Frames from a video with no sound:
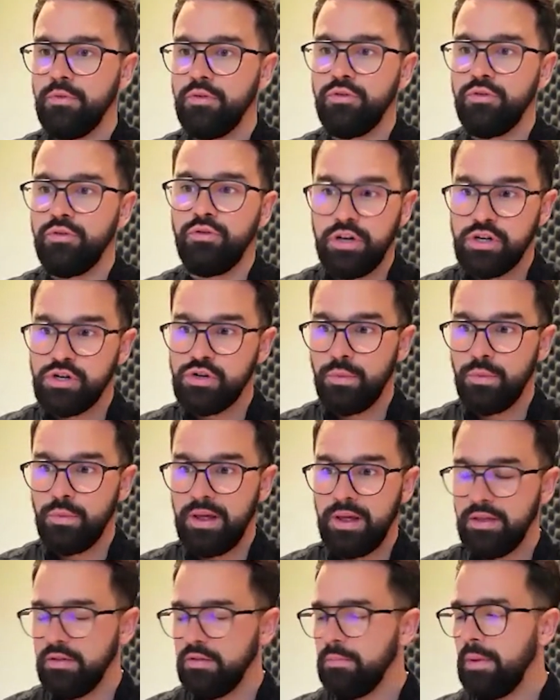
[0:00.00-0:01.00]
traditional
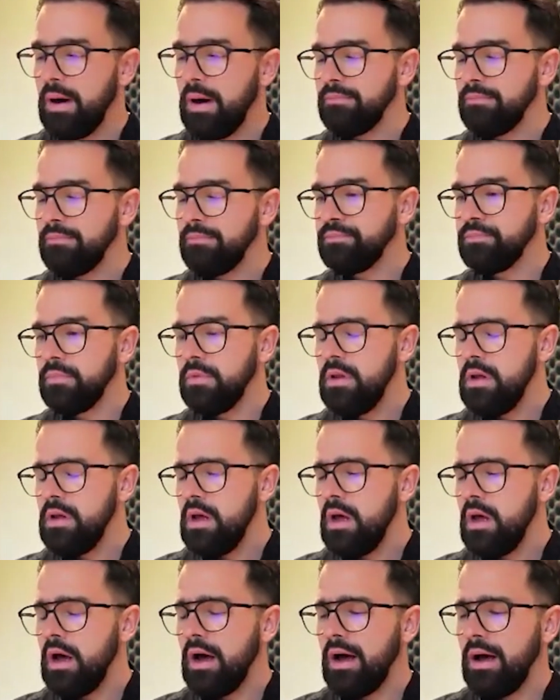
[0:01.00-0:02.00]
methods. But
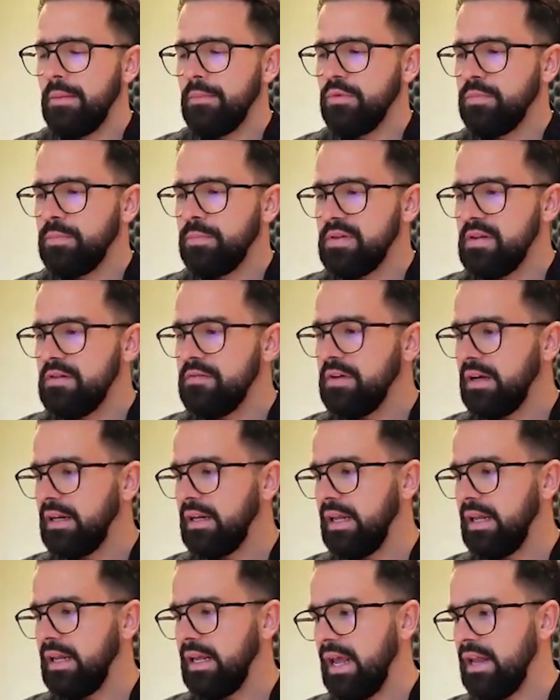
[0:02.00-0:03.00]
specifically,